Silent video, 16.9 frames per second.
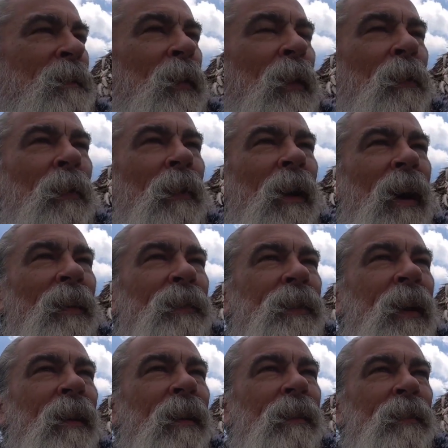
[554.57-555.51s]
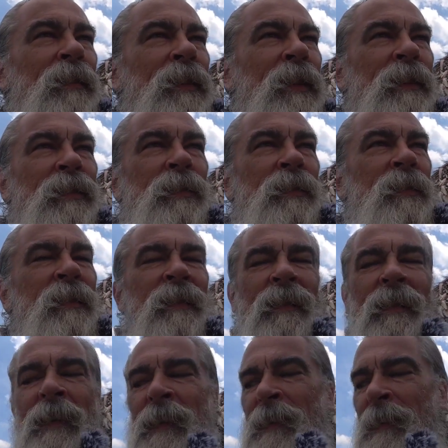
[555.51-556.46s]
while we were out there, and
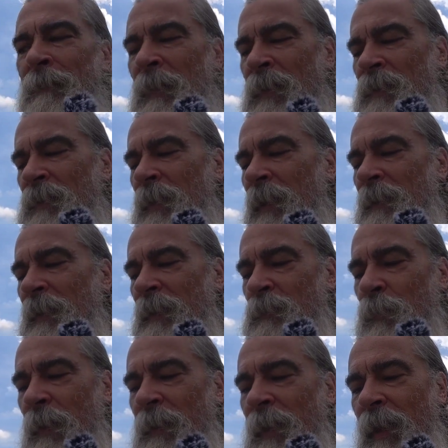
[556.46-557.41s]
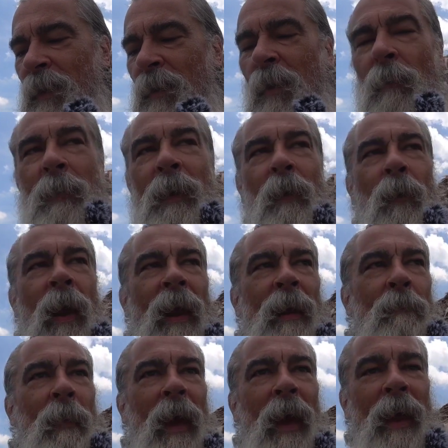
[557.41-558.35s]
that's why they call me
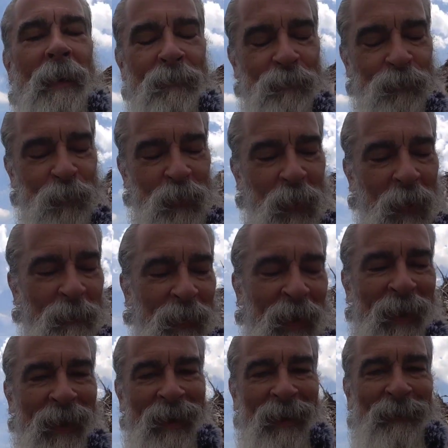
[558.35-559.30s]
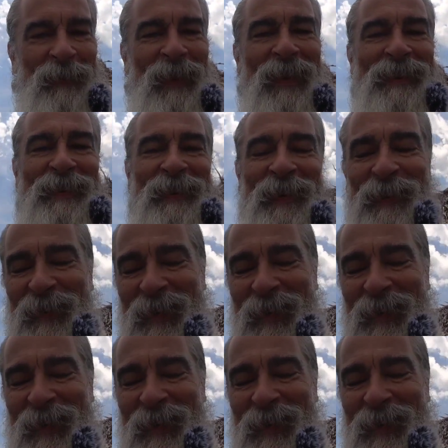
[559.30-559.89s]
Rain Man. So I'm gonna let you go,